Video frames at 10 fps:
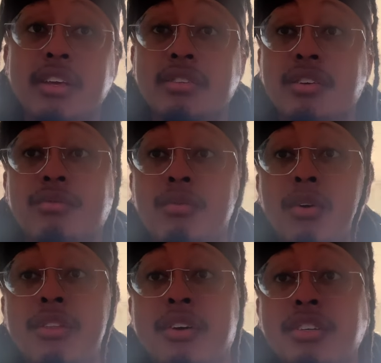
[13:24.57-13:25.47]
considering
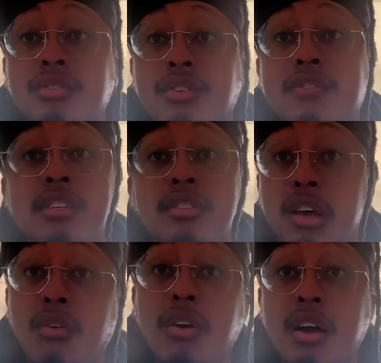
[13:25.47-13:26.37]
whether his strengths in
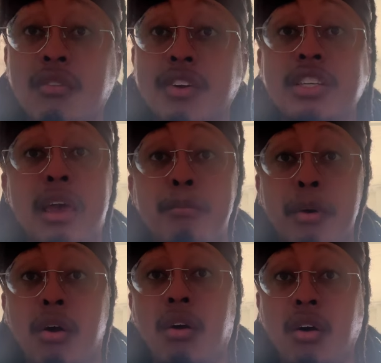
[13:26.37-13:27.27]
zone coverage and
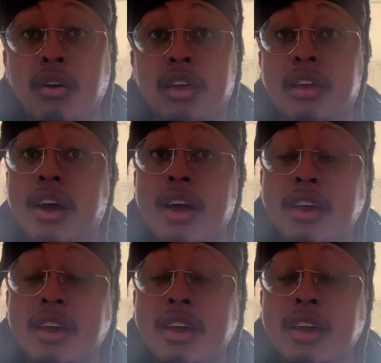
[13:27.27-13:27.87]
ball hawking